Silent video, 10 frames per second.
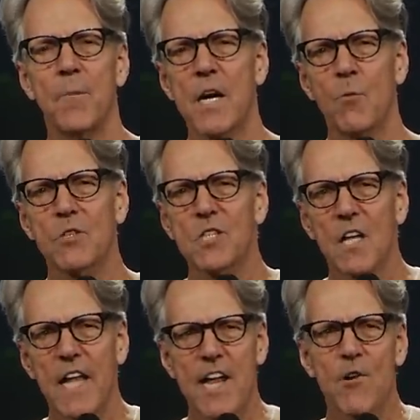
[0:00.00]
But it was
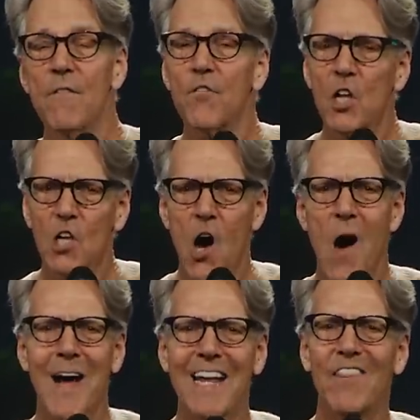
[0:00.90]
the letter of the
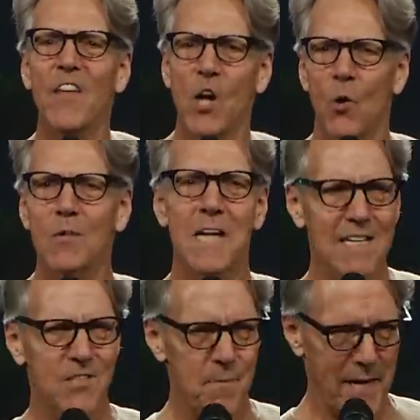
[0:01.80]
law in the Old
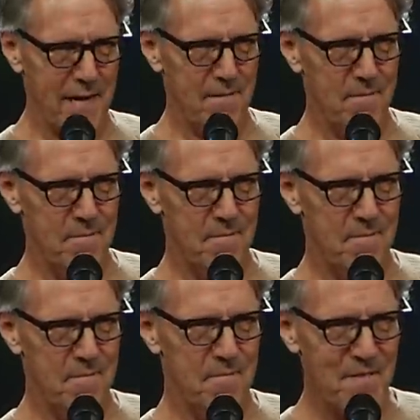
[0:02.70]
Testament.
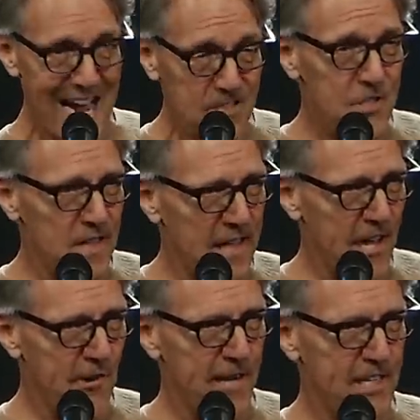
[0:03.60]
That's the
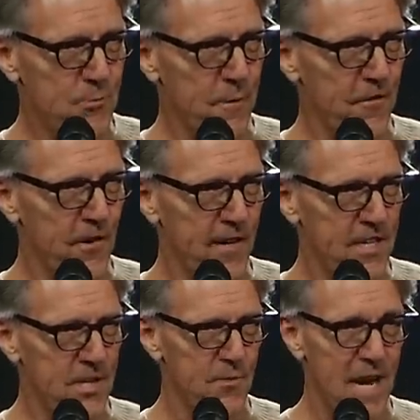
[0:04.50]
letter he's
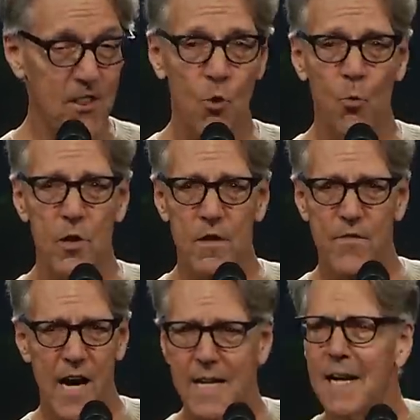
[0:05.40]
referring to, not the Word
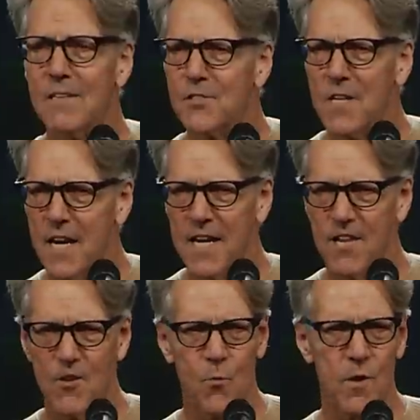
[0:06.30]
of God, not
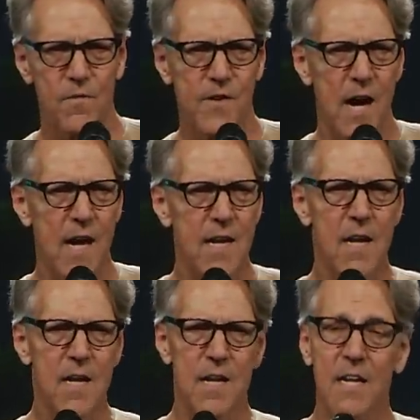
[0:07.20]
studying the Word of God,
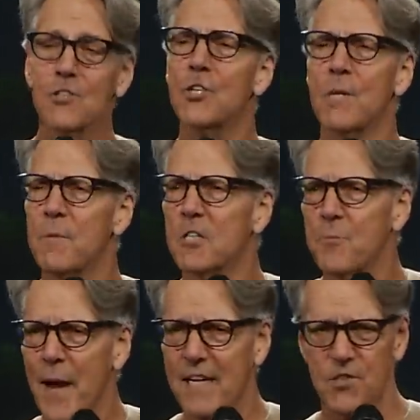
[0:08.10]
not
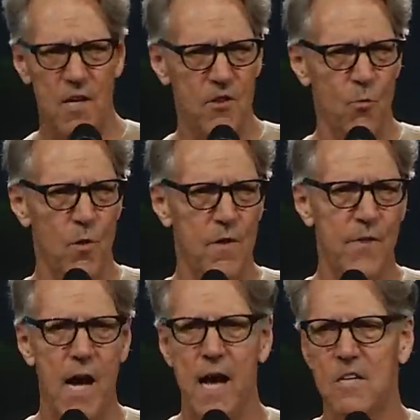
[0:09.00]
sermons based on the Word
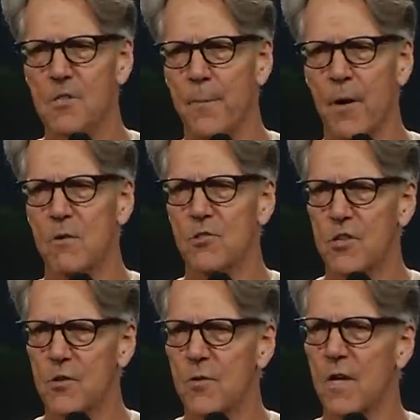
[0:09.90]
of God as
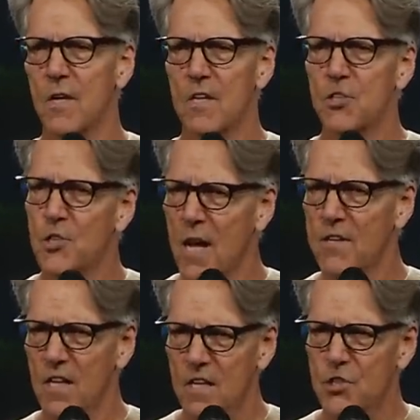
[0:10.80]
opposed to
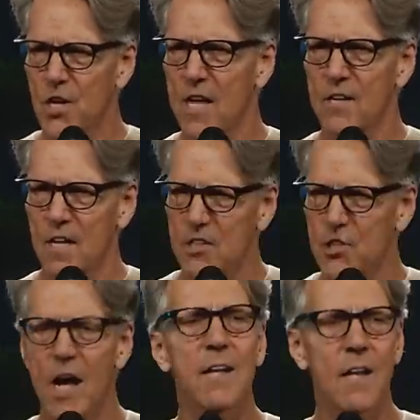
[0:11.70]
shandala, shandala,
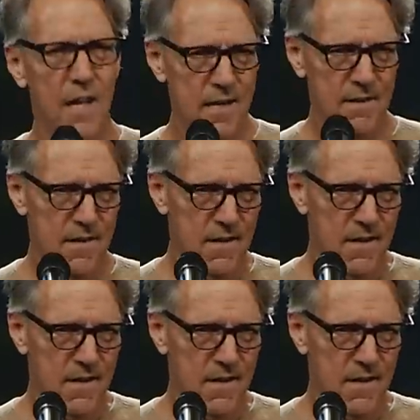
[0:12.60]
shandala.